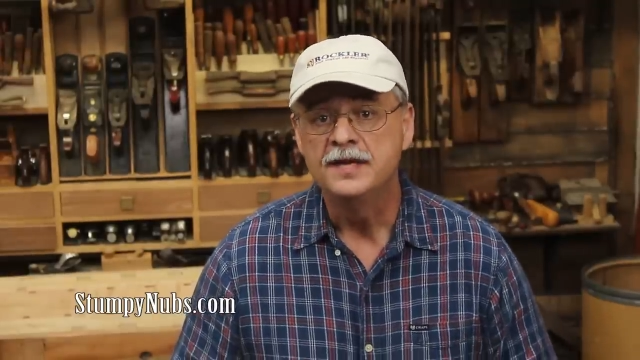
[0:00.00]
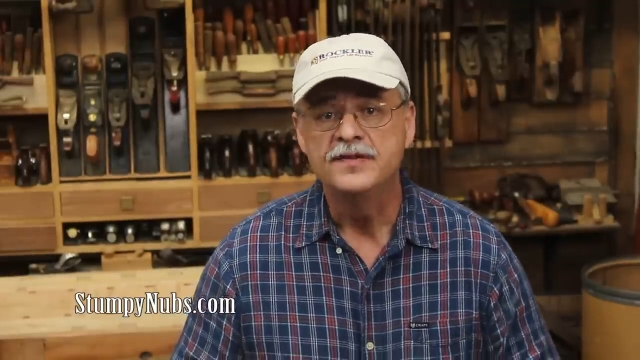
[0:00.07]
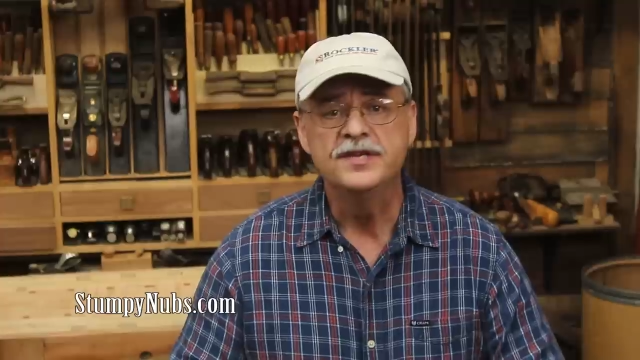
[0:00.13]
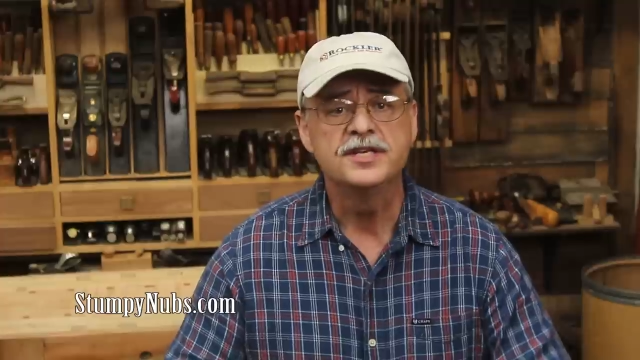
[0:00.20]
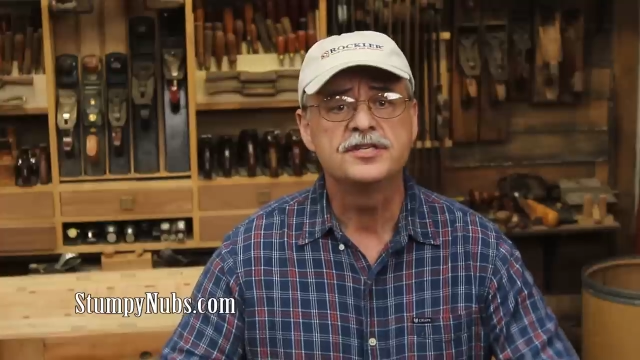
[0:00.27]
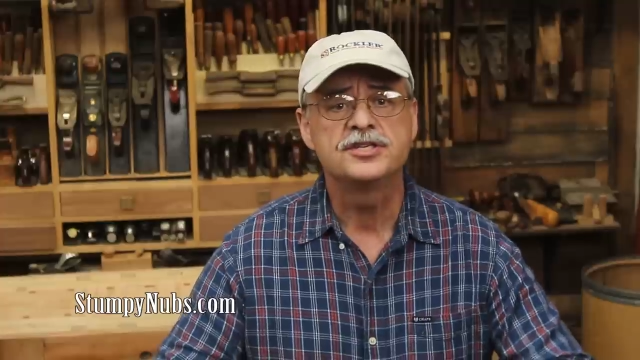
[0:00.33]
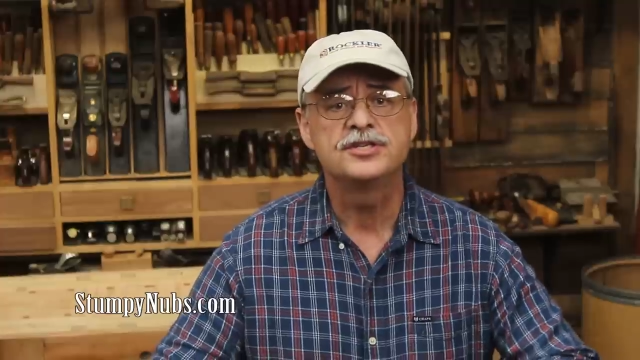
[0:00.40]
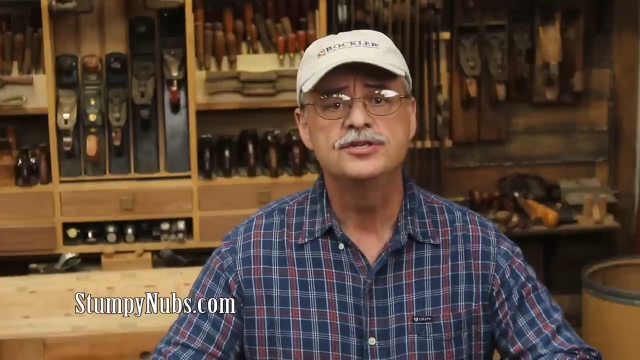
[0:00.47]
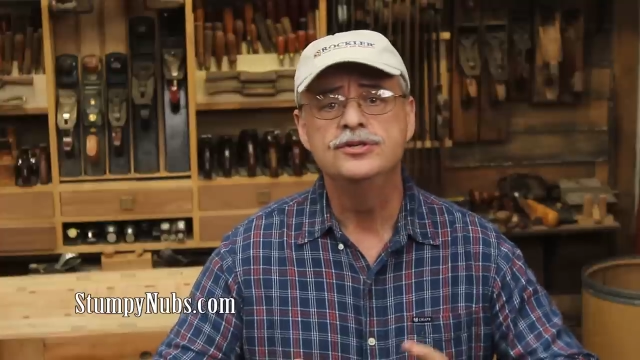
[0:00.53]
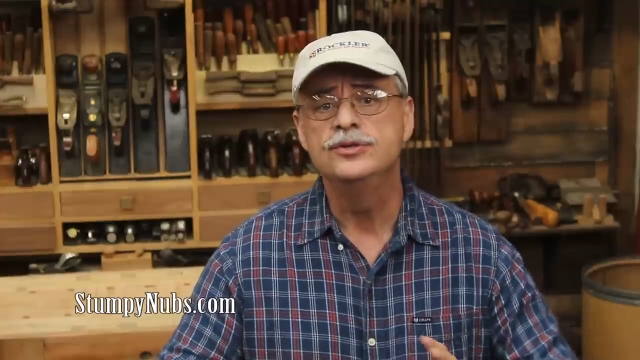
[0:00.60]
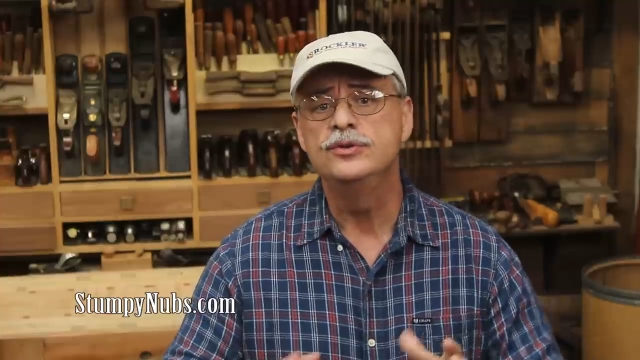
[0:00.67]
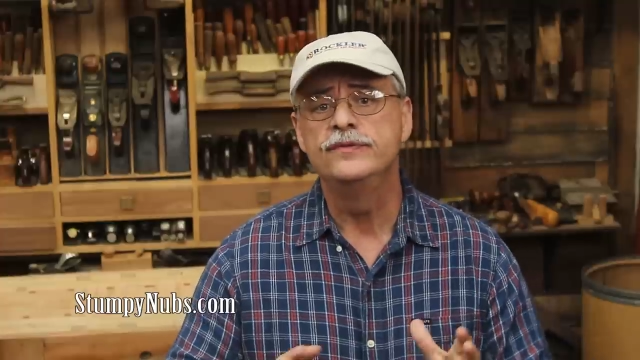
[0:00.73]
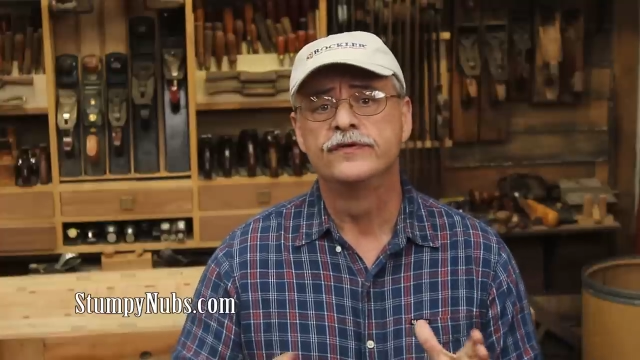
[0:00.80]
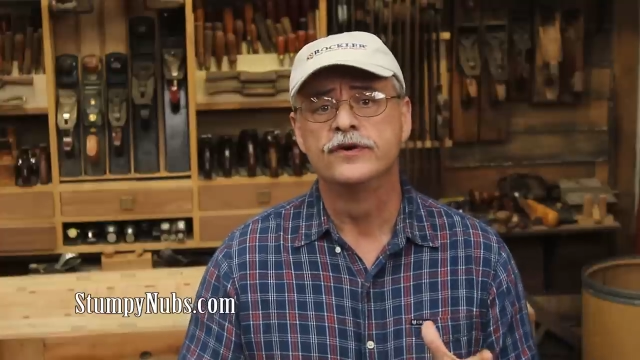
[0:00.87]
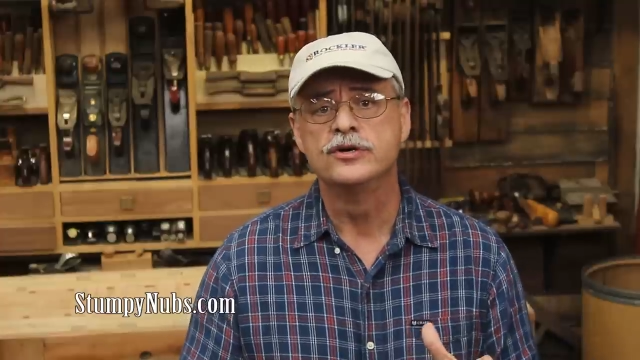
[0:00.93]
This
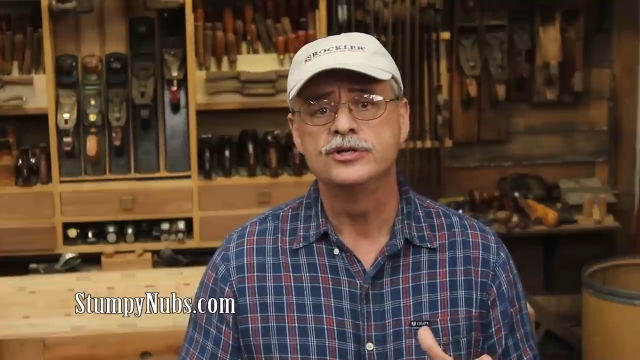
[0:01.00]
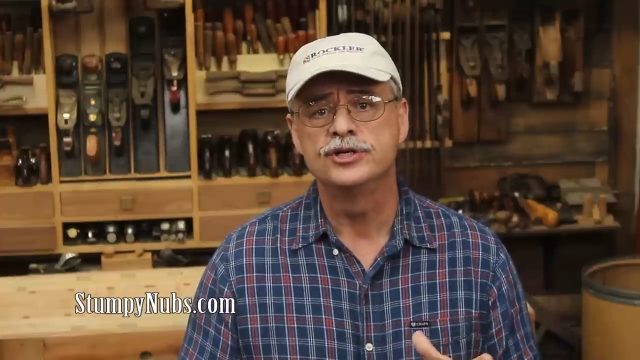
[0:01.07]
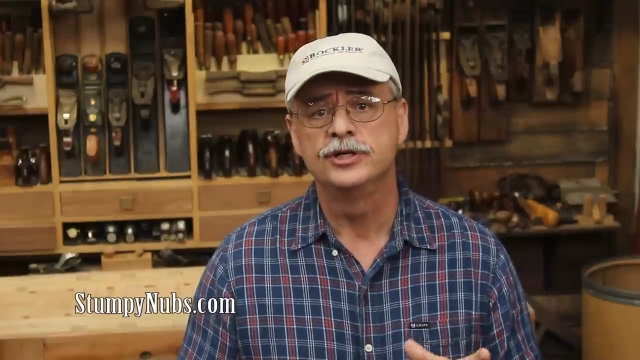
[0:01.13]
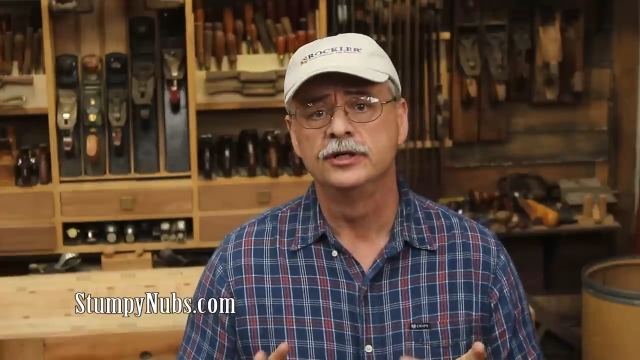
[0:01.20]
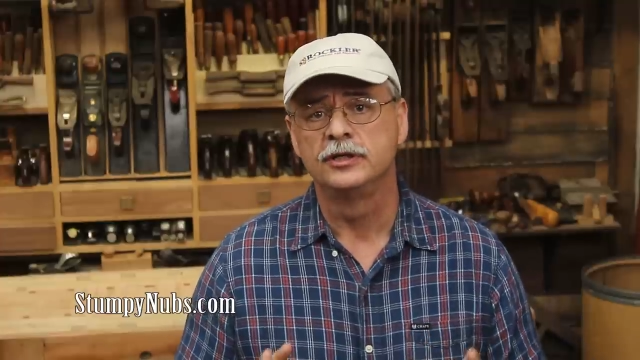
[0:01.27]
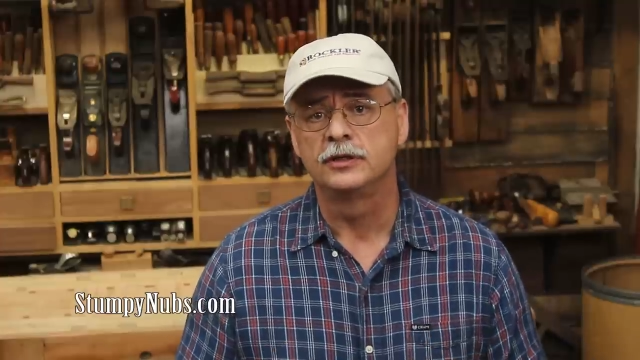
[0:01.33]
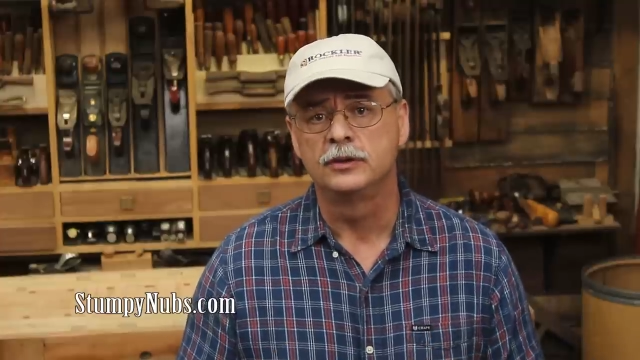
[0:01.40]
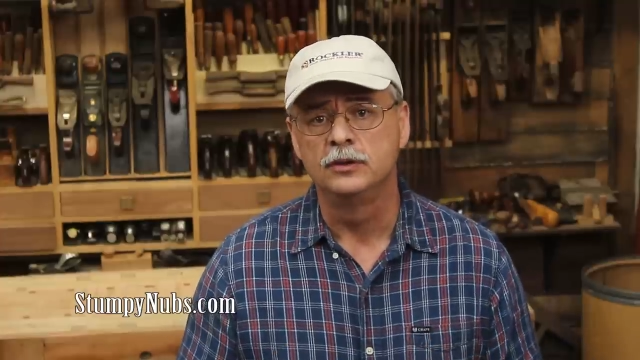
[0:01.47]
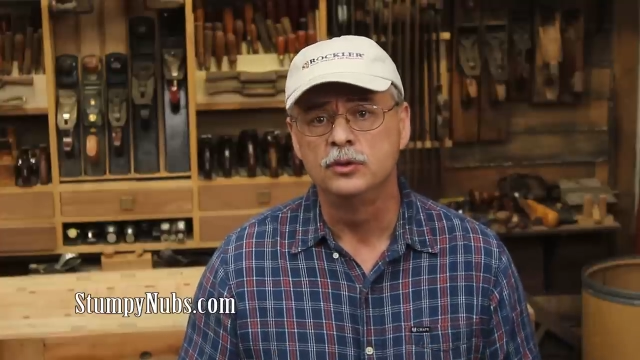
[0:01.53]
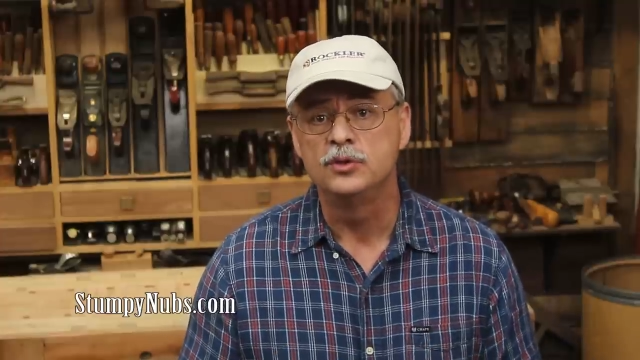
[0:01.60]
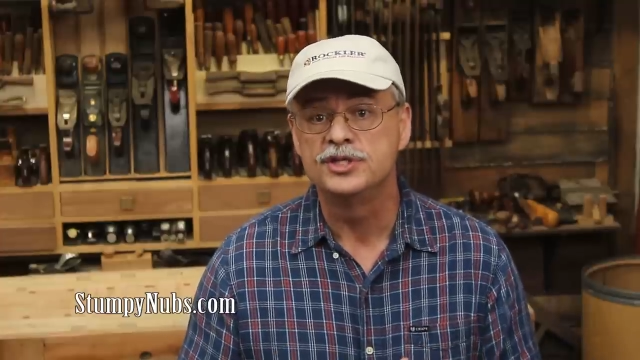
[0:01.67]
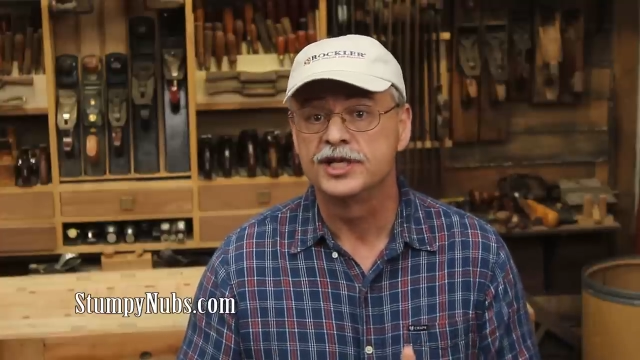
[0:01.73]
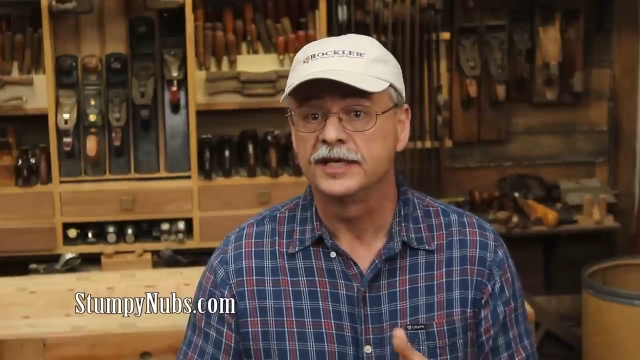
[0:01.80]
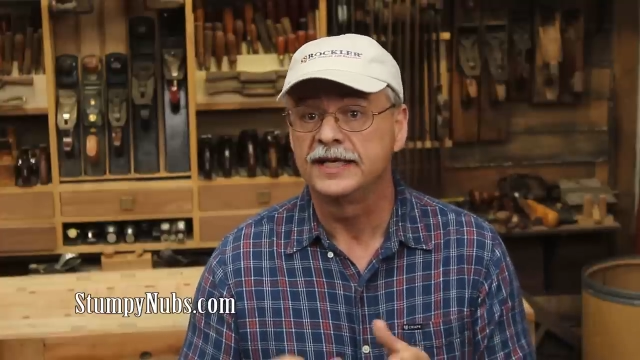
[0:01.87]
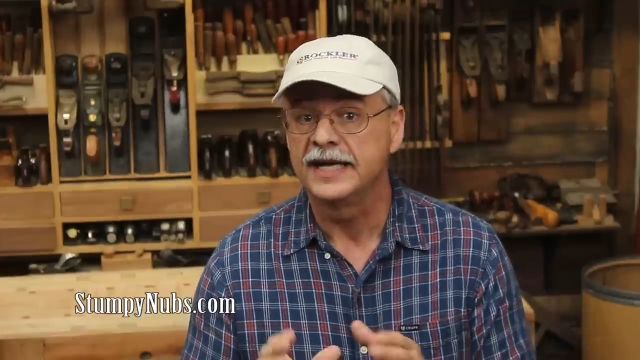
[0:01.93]
new version
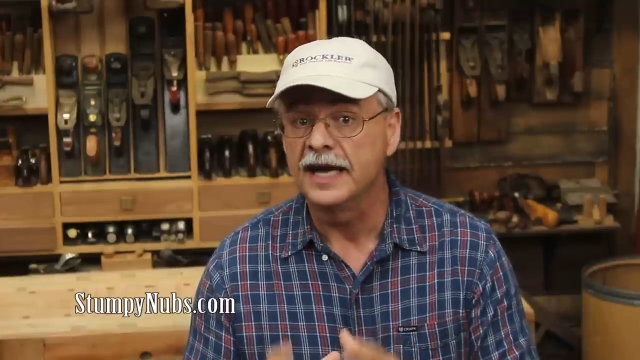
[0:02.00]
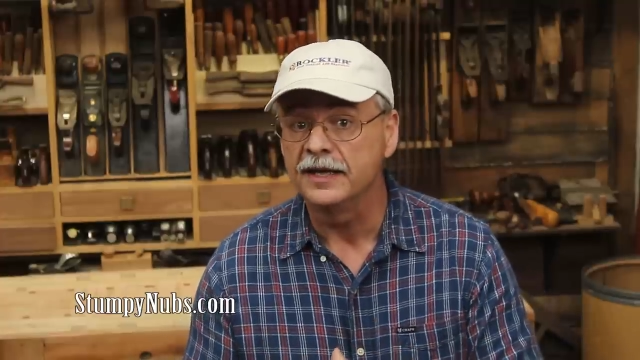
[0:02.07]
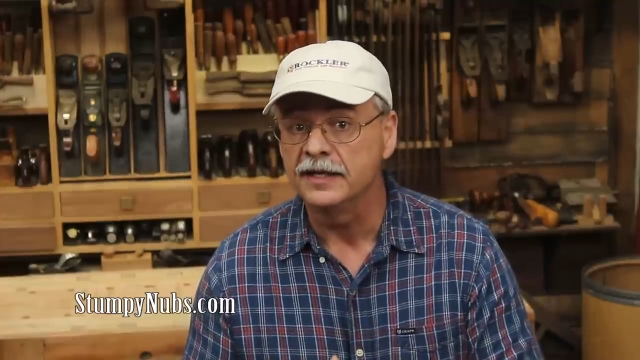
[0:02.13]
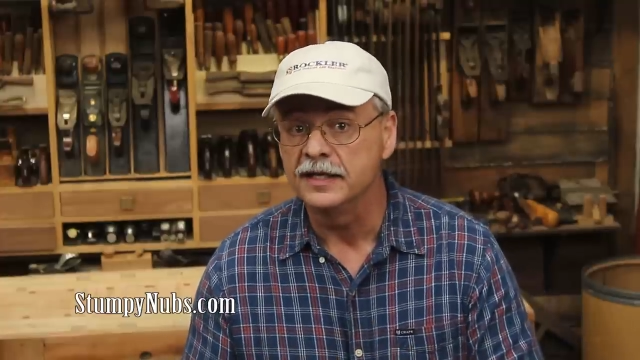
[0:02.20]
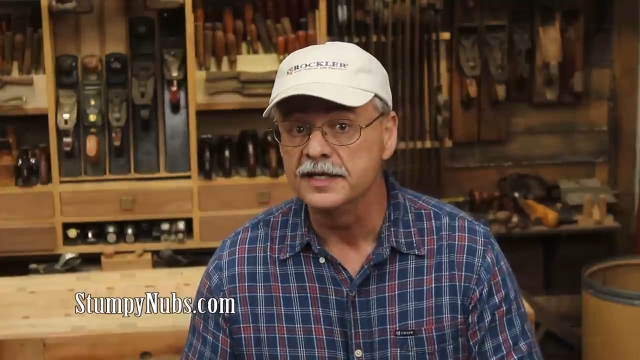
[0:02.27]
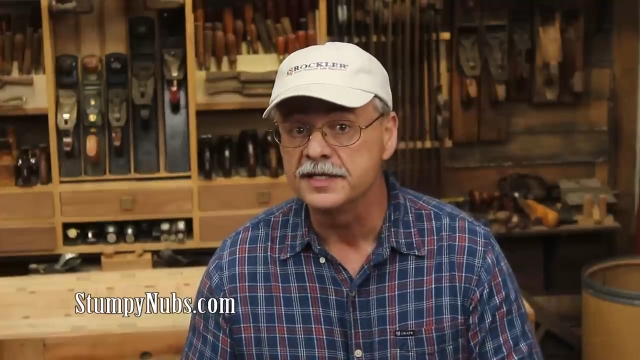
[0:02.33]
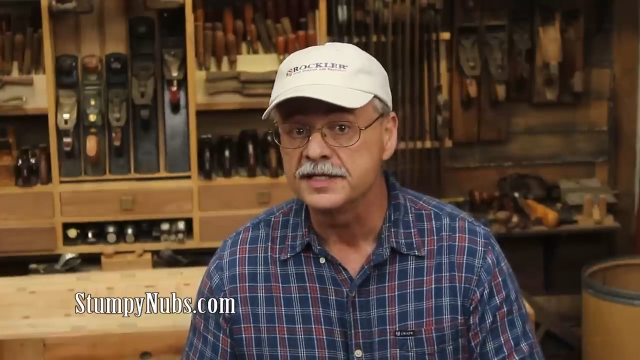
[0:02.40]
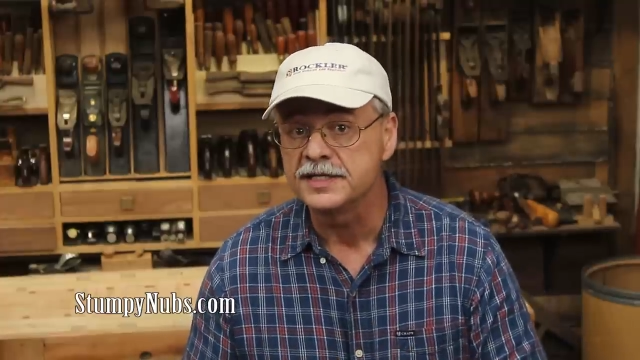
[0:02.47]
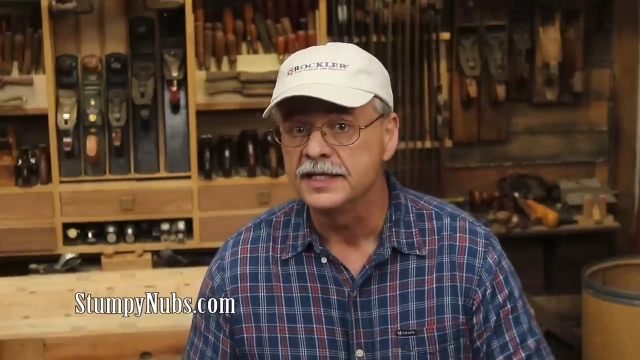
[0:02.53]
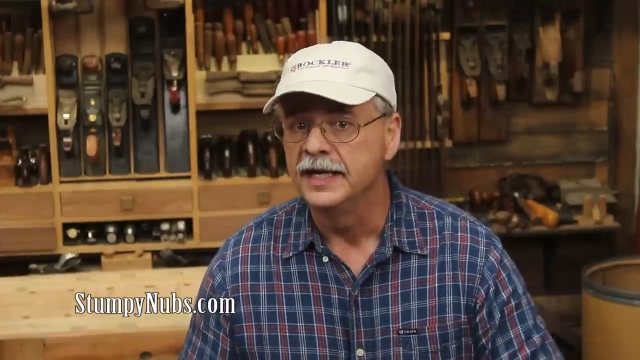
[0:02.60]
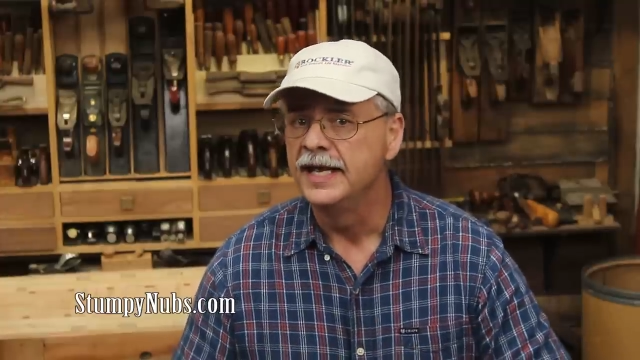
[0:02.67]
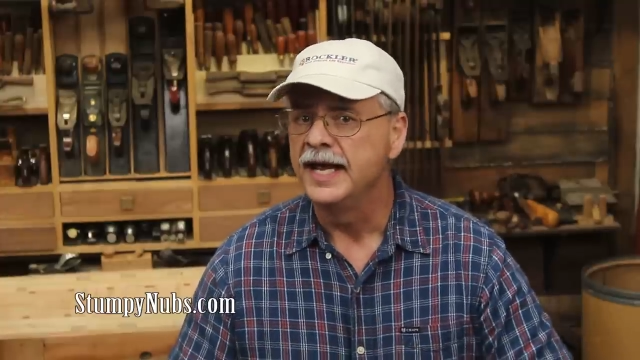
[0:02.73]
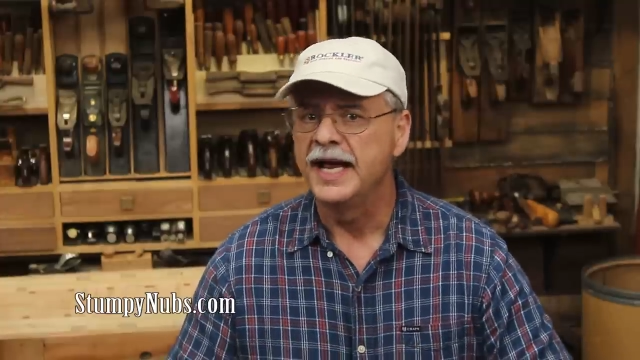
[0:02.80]
includes a cut list